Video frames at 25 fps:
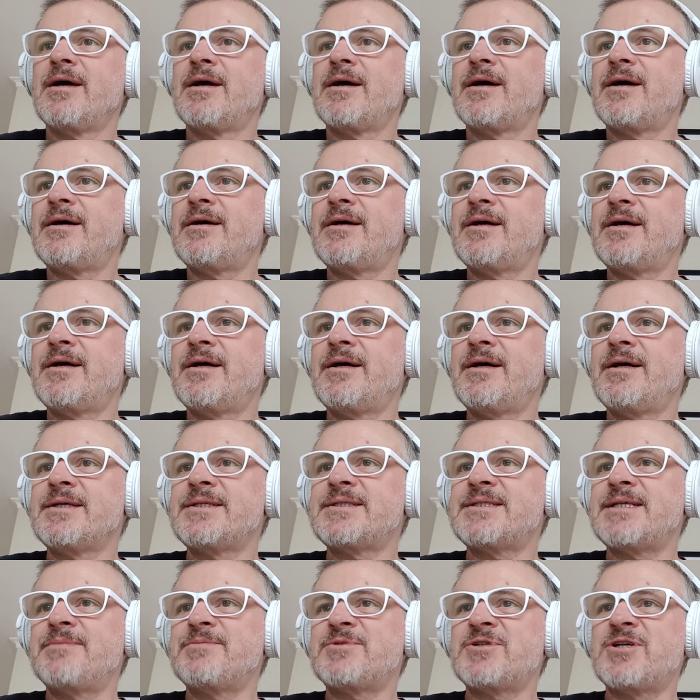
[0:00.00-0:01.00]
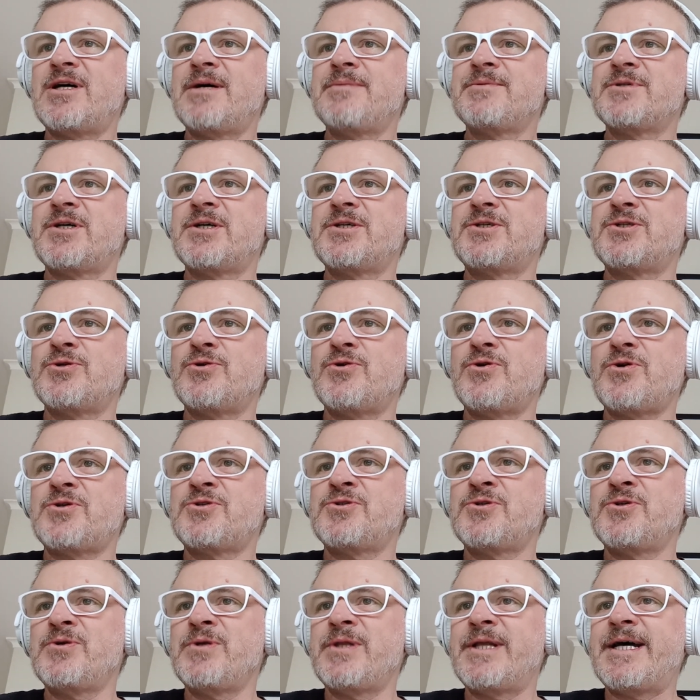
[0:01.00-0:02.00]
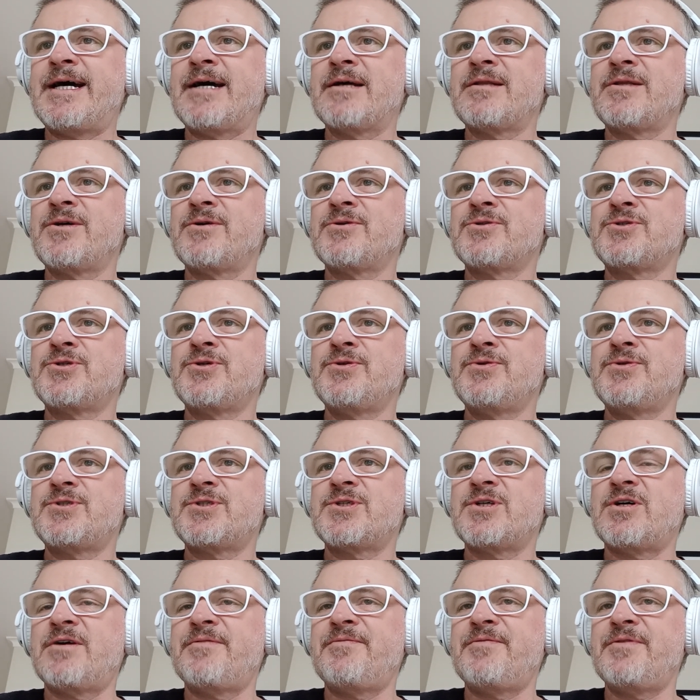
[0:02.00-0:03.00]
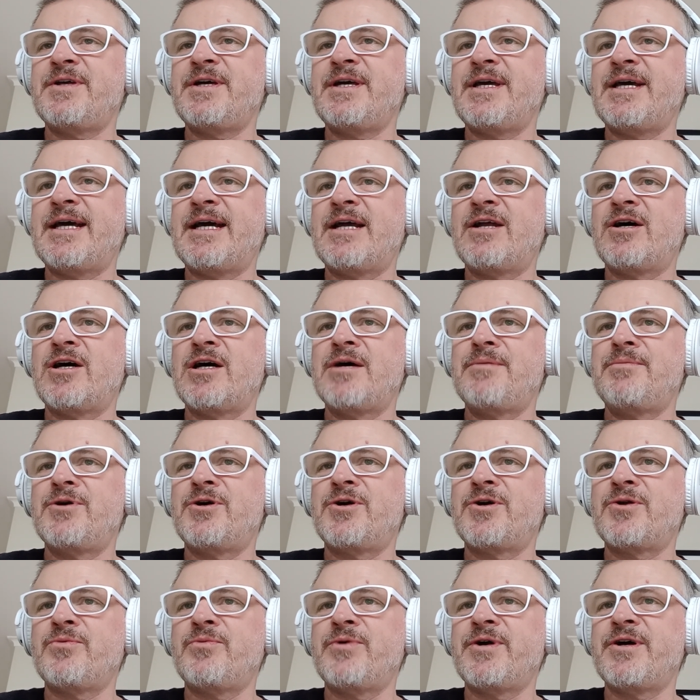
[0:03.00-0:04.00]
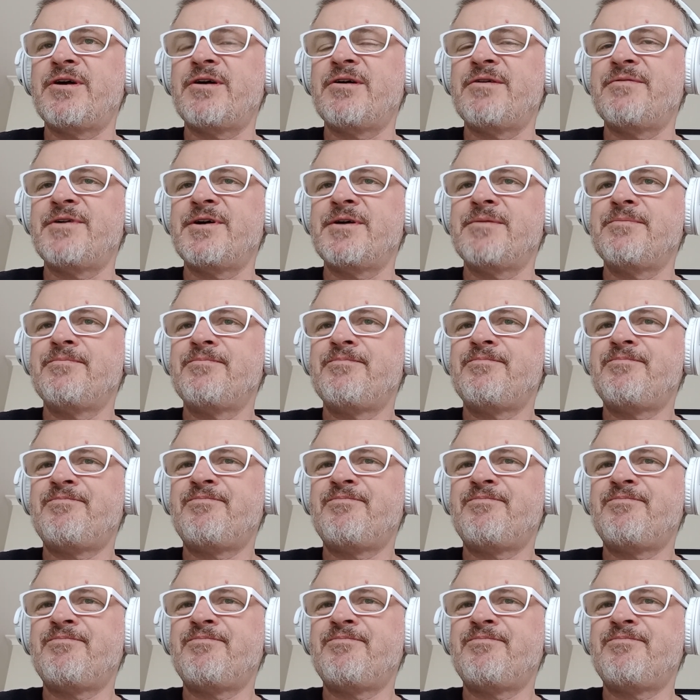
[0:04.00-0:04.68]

Sometimes I talk too loudly or too softly and I am not aware of it.